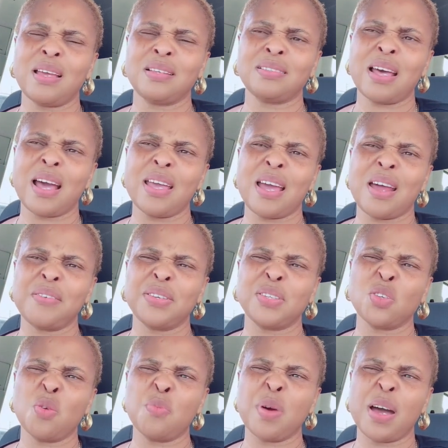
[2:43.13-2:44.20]
tiring
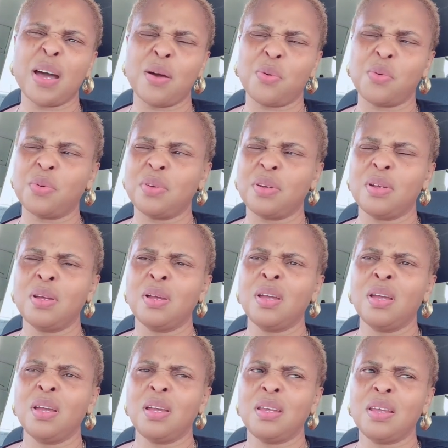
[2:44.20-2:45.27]
somehow.
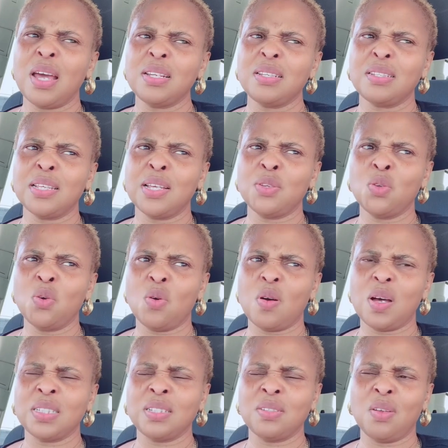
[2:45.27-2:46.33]
Now she say, no,
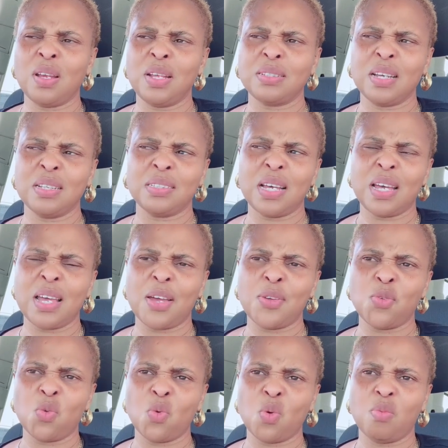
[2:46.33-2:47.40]
auntie, not let them tire
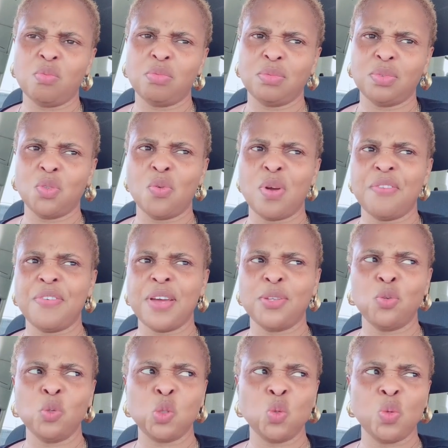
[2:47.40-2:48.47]
you. You won't fit
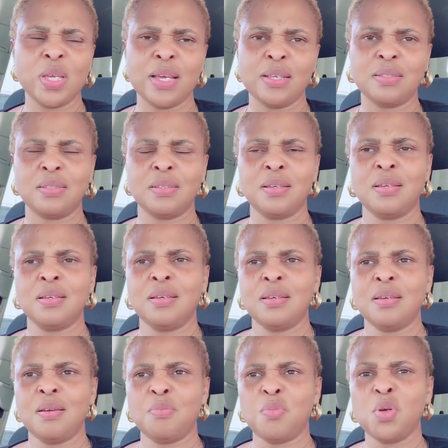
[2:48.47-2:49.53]
do 2 years.
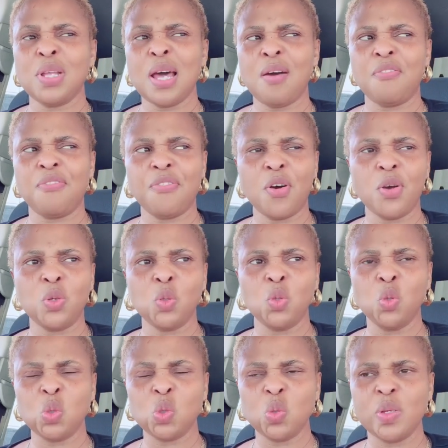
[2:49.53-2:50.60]
Mother of four, you
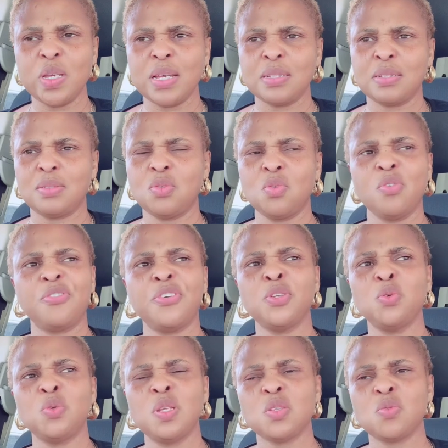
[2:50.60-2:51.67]
do 2 years. You fit
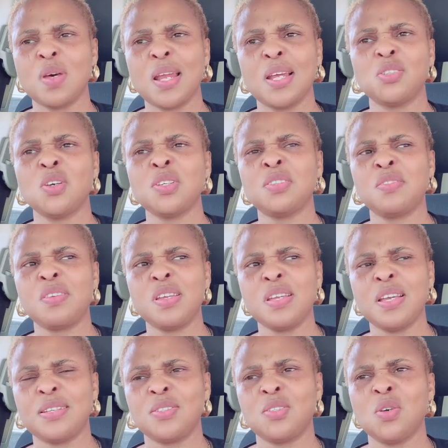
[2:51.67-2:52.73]
do this one, just 3
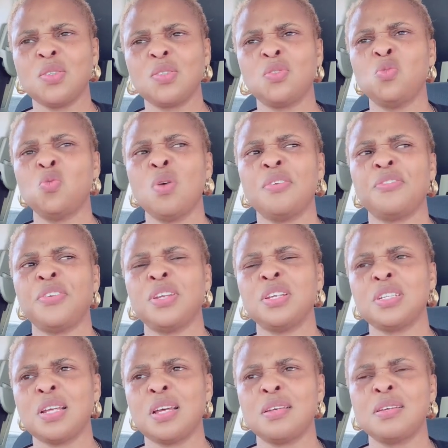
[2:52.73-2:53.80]
years, just do and finish.